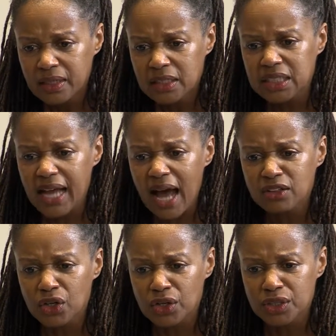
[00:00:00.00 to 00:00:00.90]
She had
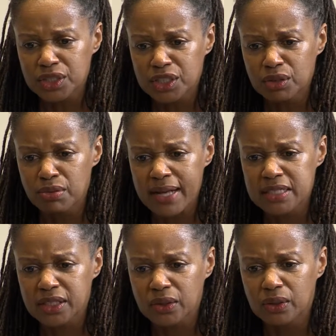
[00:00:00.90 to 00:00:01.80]
the urge to
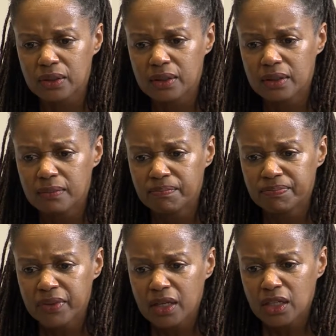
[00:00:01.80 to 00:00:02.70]
rescue.
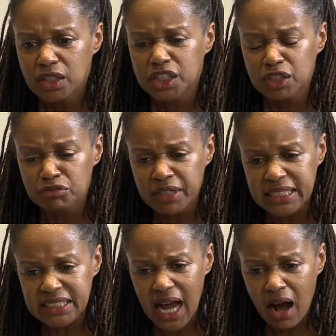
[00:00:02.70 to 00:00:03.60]
She
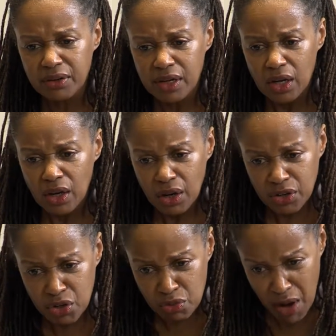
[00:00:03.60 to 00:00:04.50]
reached out
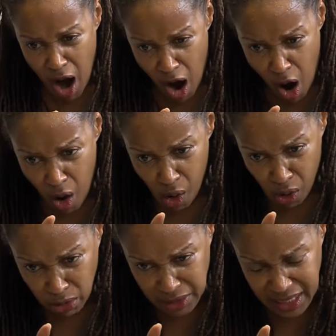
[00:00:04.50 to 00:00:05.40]
to
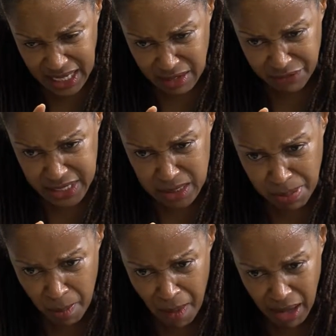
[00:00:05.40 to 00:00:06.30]
hold the
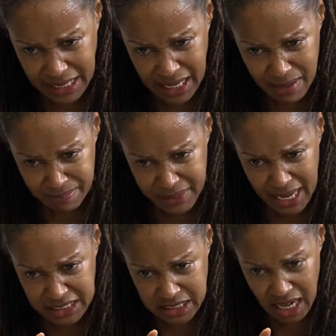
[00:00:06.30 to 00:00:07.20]
invisible body,
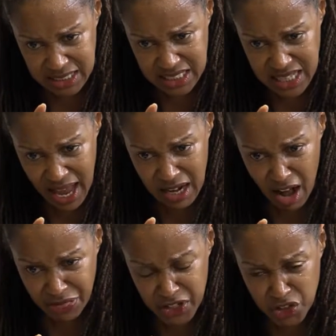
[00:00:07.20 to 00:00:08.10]
and just then
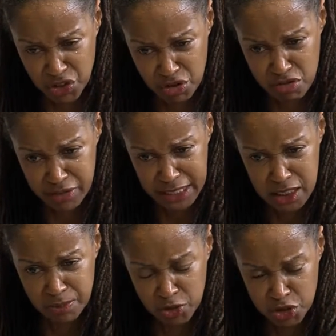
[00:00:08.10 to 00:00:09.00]
the
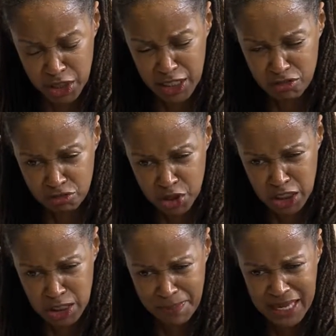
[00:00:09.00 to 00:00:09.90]
tree
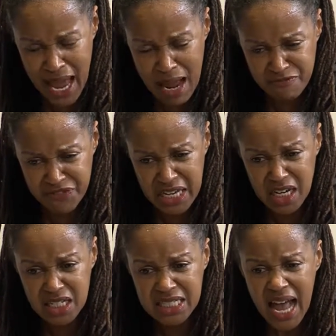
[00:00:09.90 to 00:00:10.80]
roots became
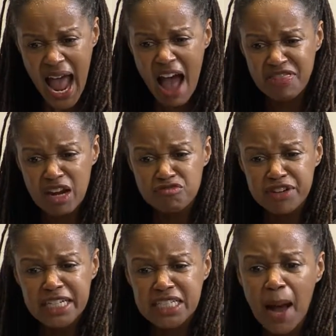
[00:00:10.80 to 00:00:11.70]
fingers, and they
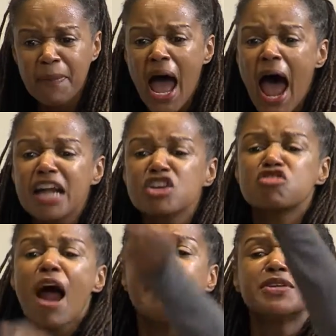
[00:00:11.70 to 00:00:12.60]
reached up and
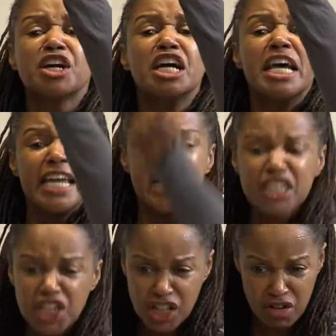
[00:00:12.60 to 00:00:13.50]
grabbed her
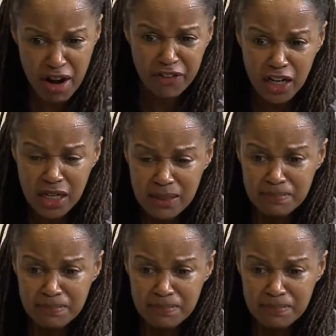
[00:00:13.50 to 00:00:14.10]
into the river.